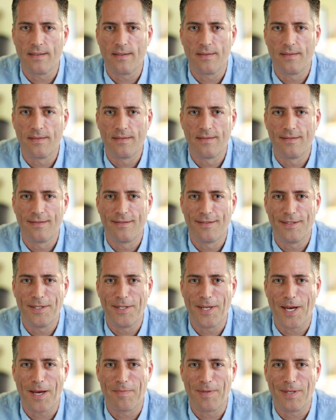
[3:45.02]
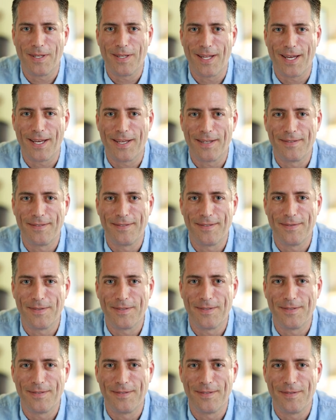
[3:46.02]
to adopt Eli. It
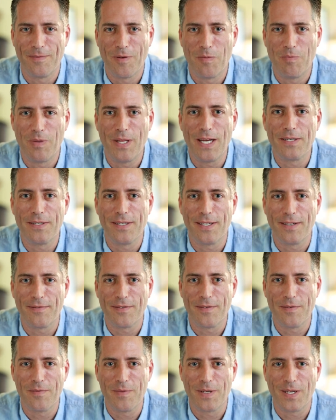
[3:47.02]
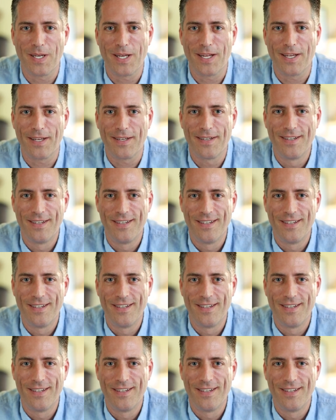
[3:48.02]
was a blessing from the beginning.